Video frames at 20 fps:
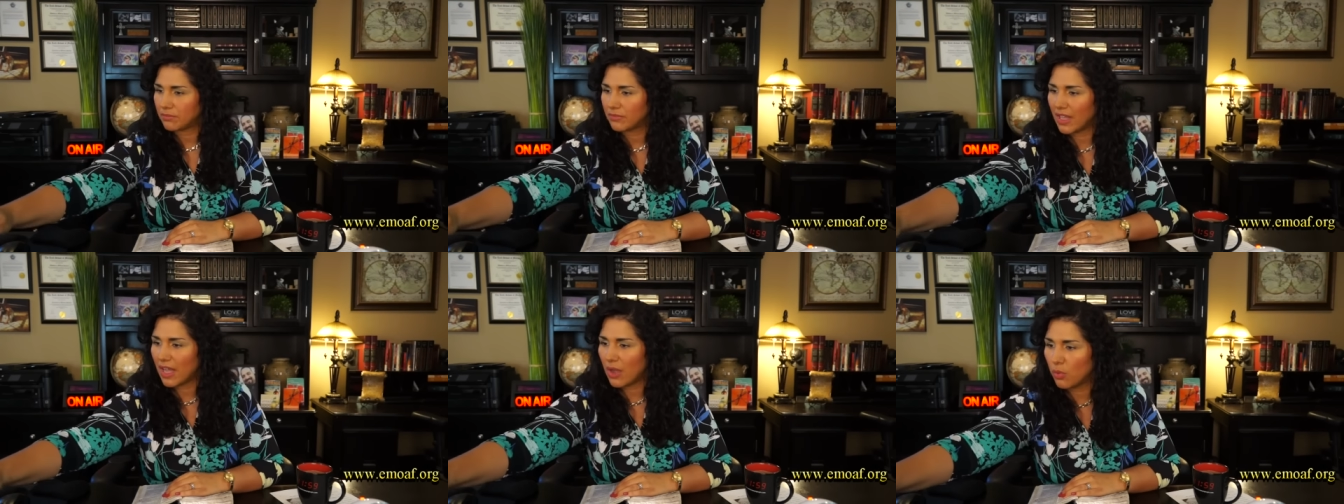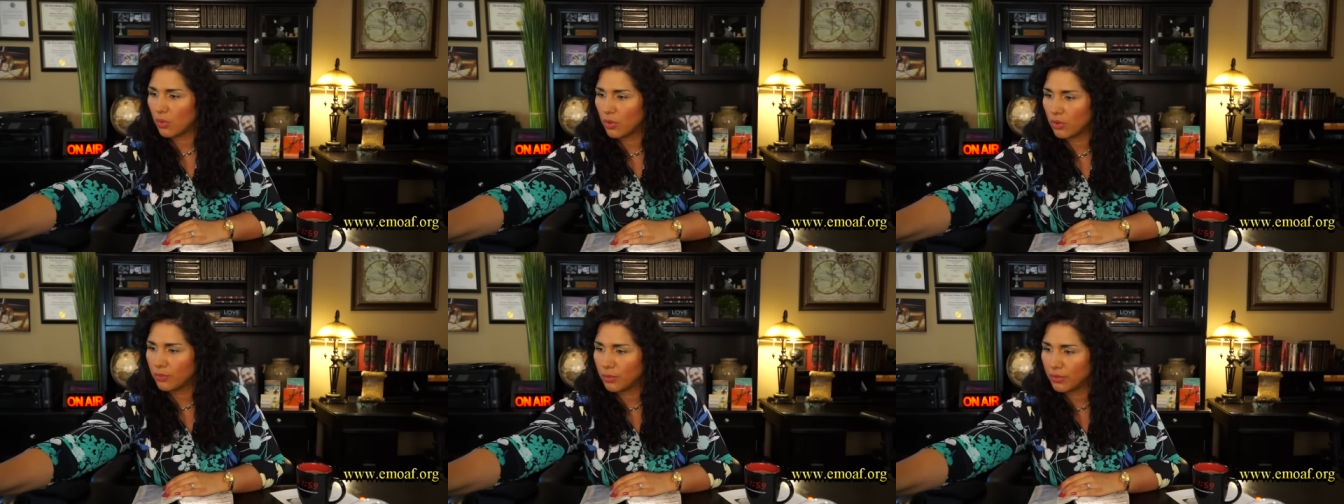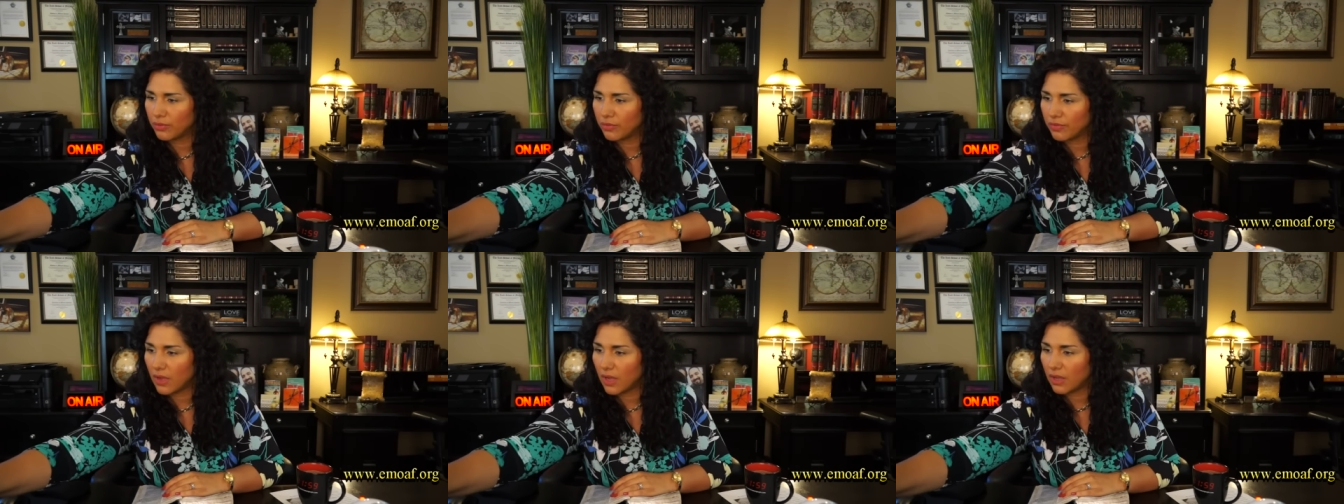That word
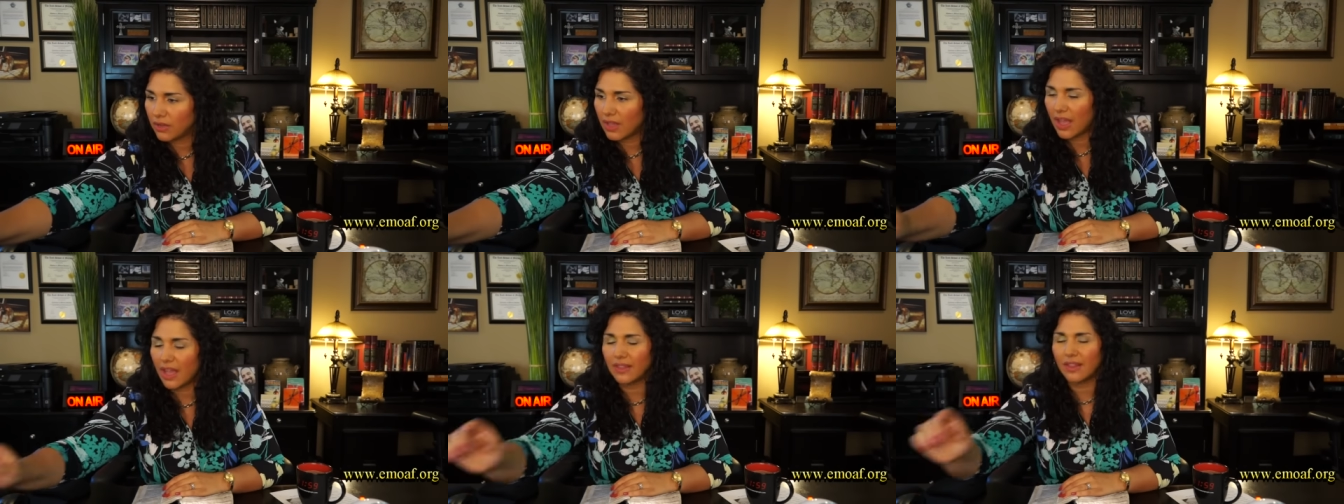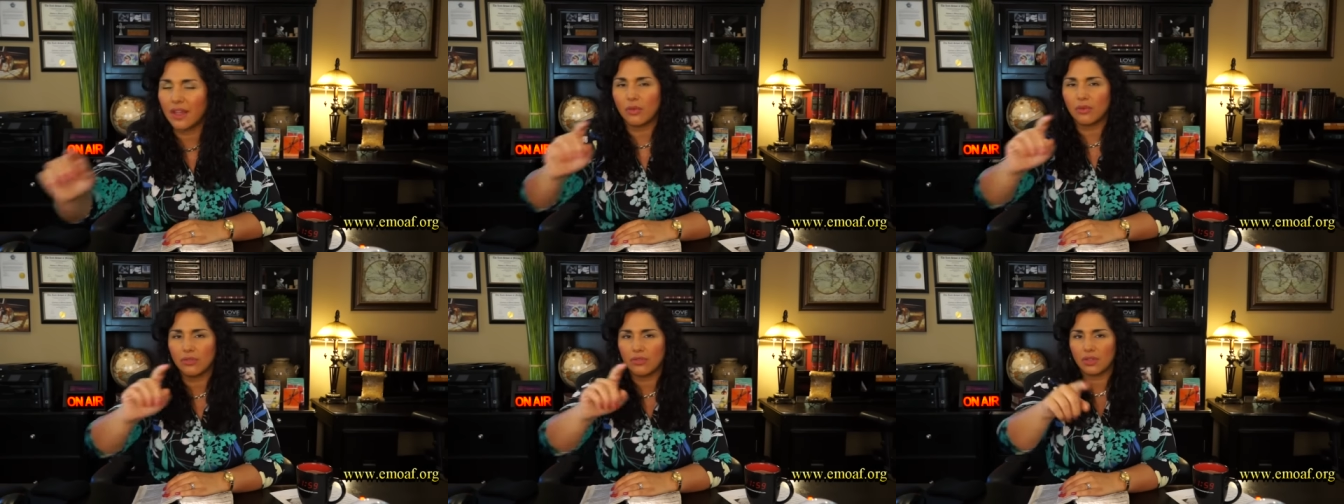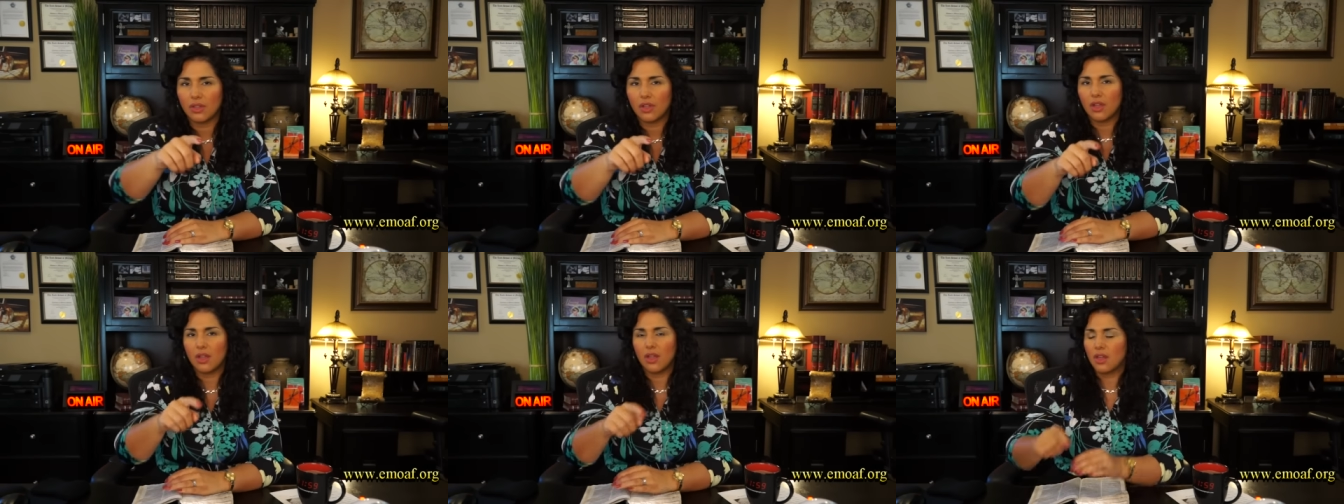was, uh, that
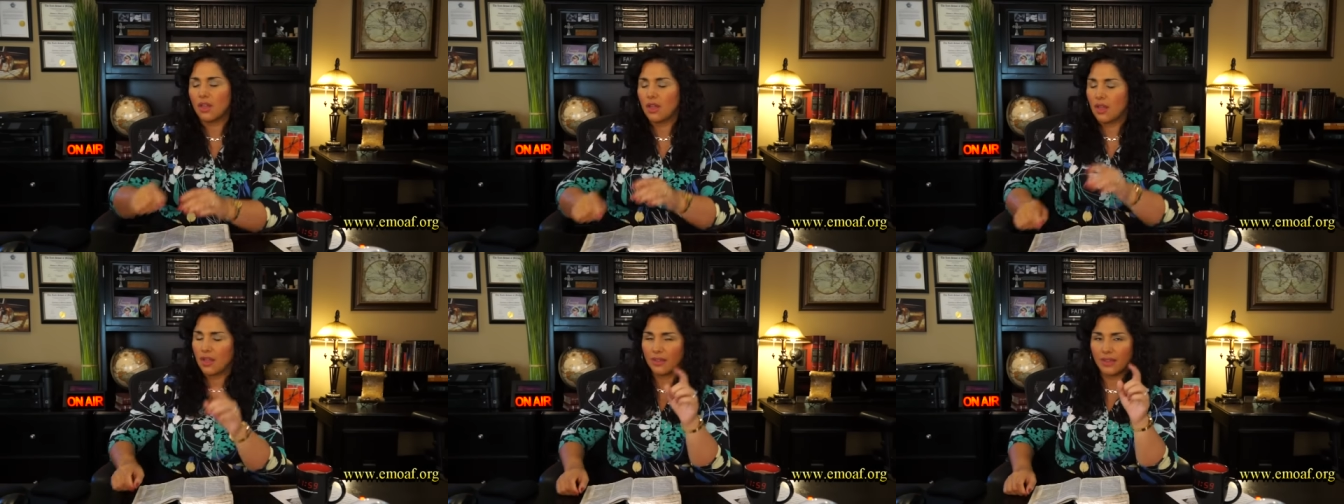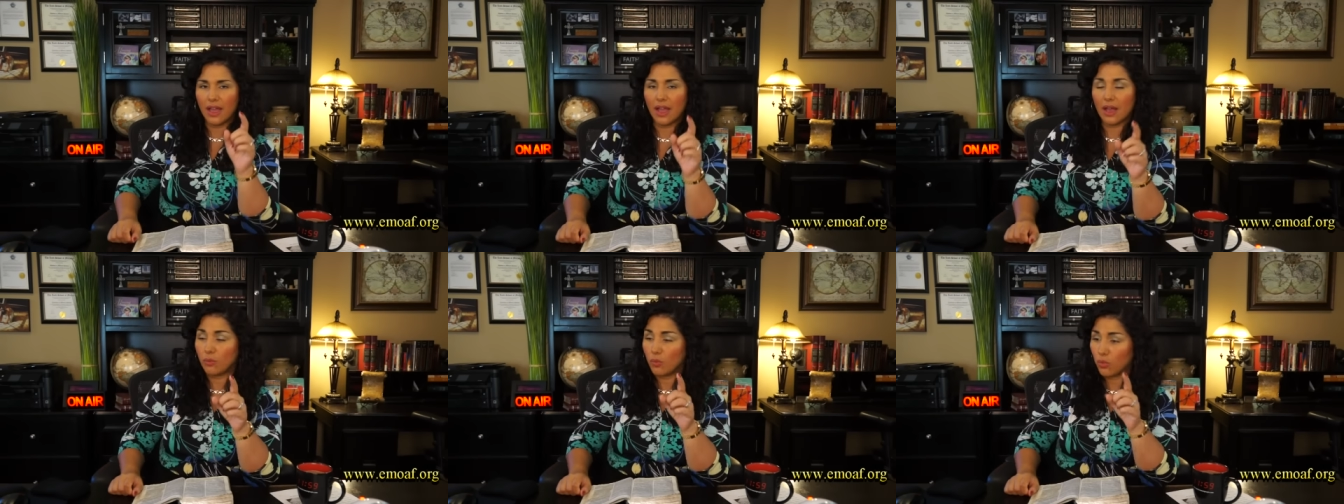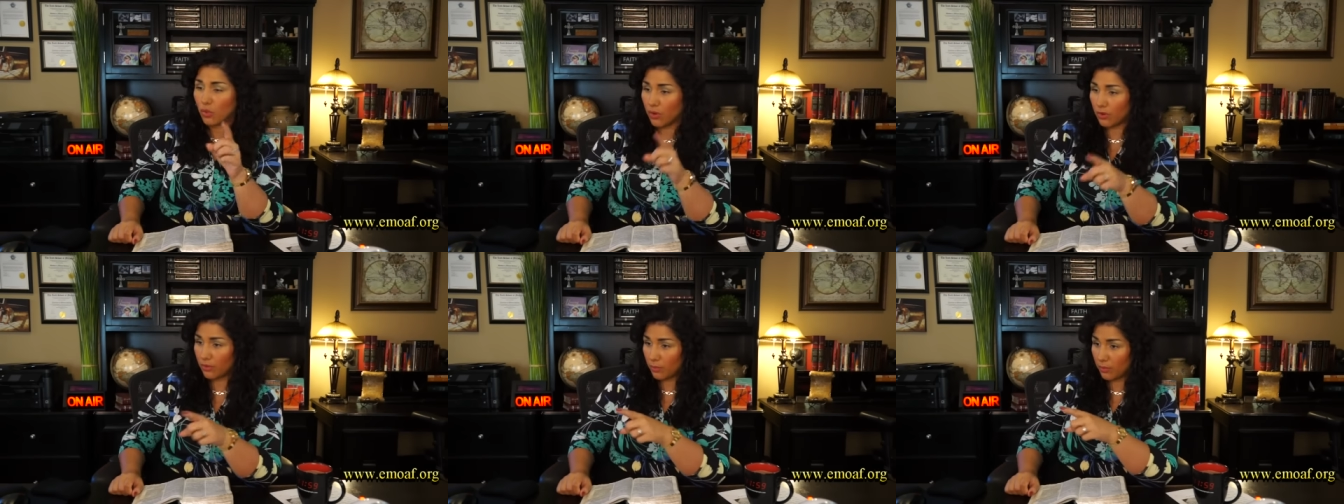was,
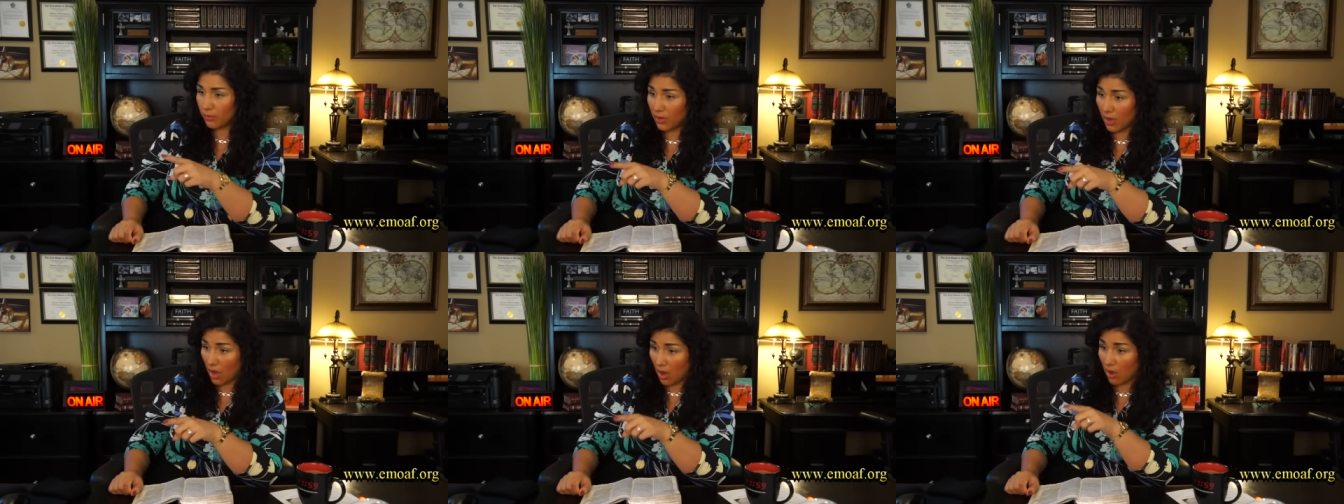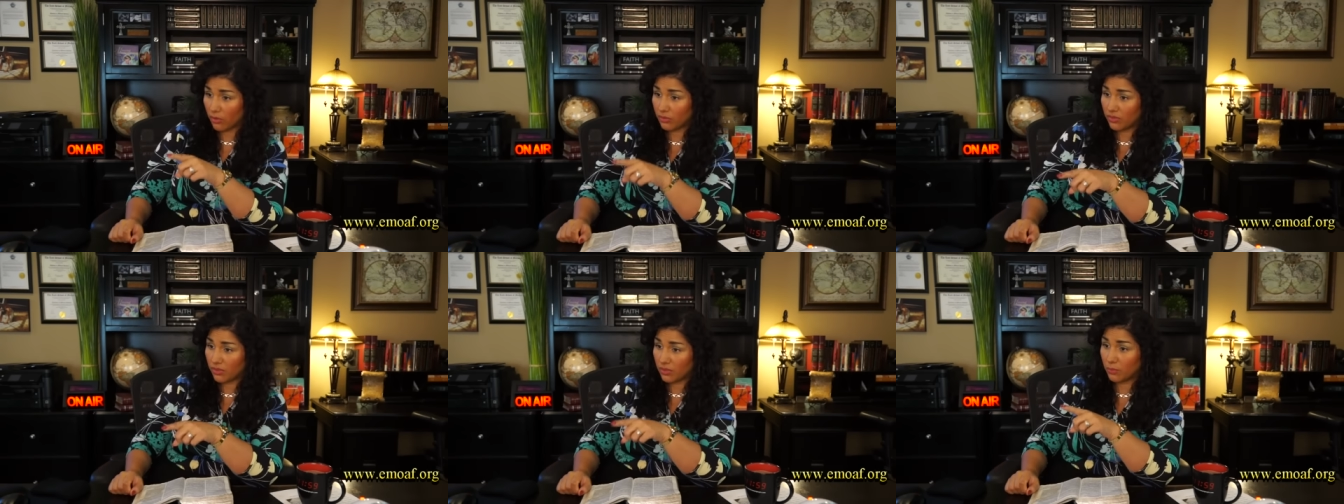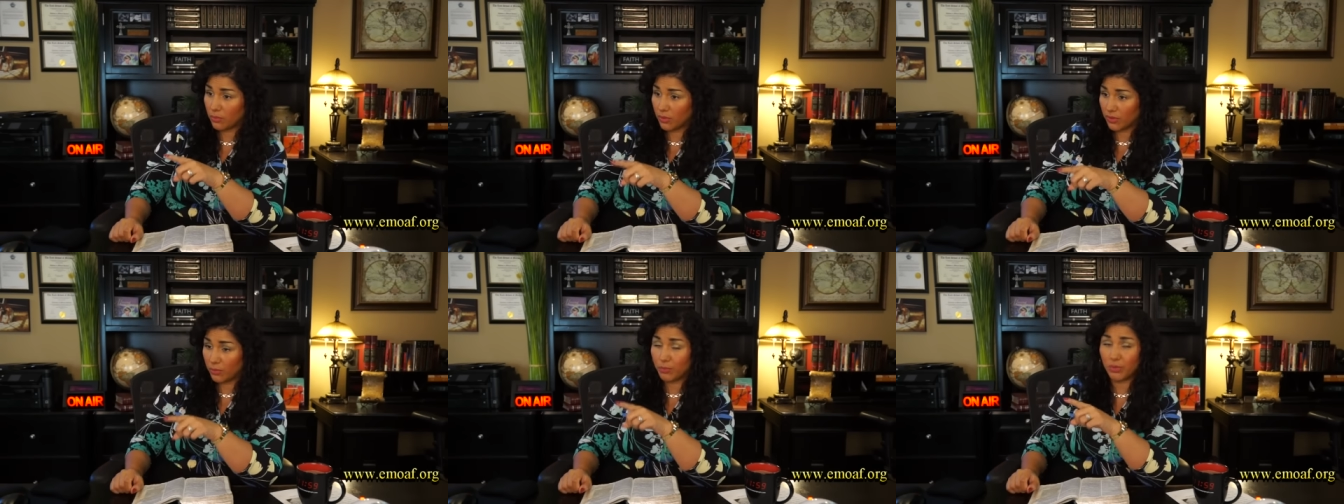that word
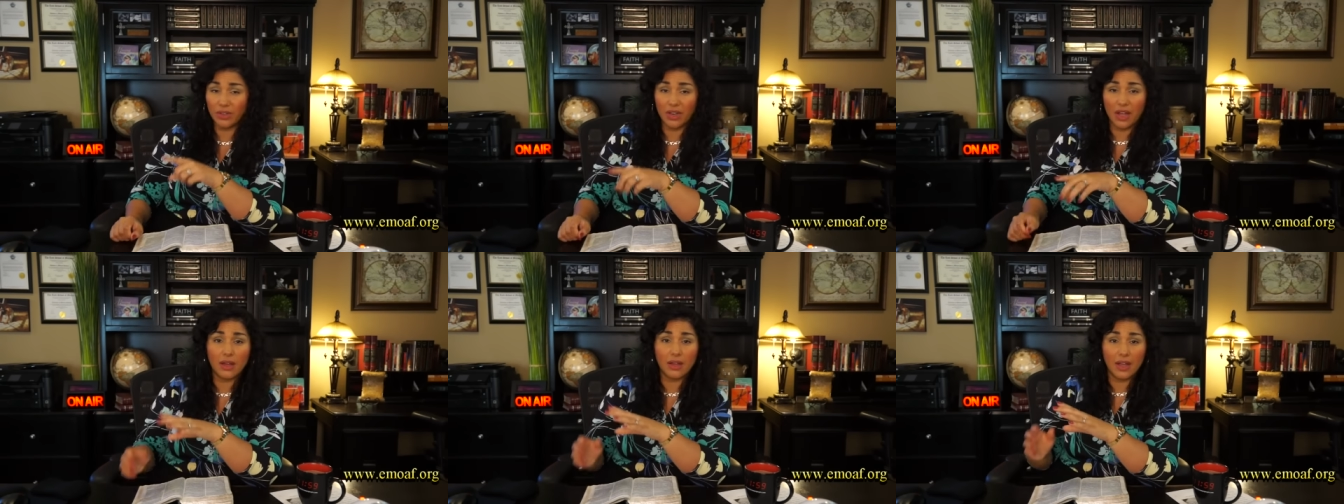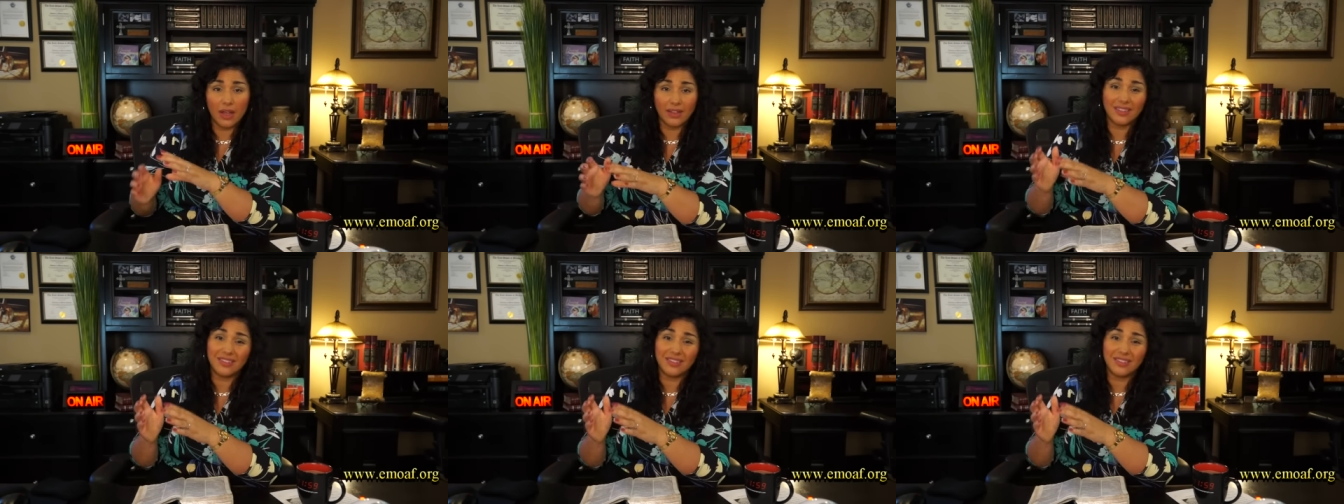also was predominant.